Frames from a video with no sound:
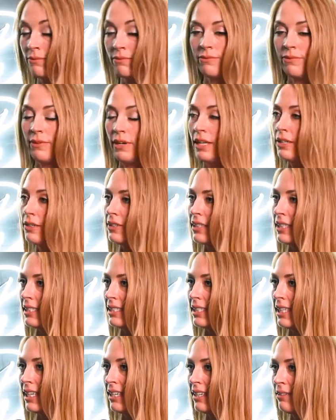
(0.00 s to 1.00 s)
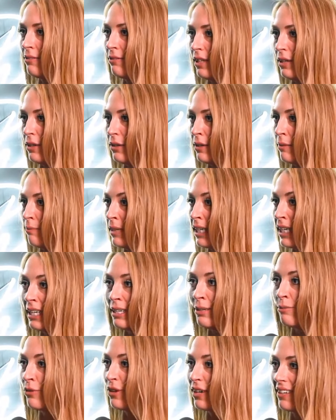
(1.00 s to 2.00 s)
followers that aren't following me
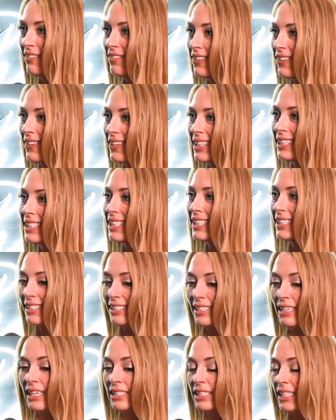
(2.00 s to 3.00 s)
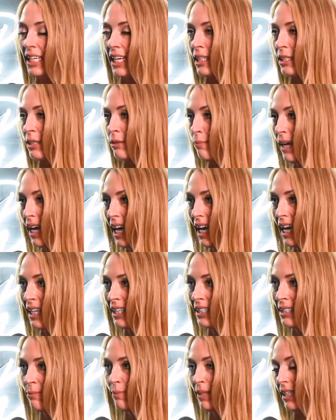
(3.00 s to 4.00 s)
anymore, of course, because I changed
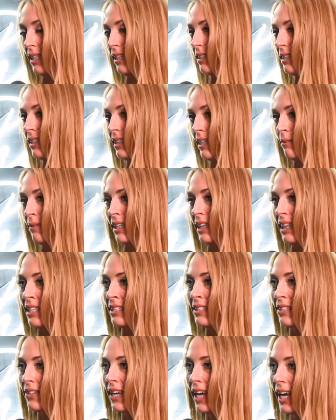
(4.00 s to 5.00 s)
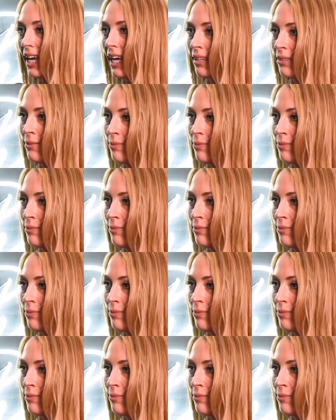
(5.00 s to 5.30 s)
paths, but I mean, that's okay.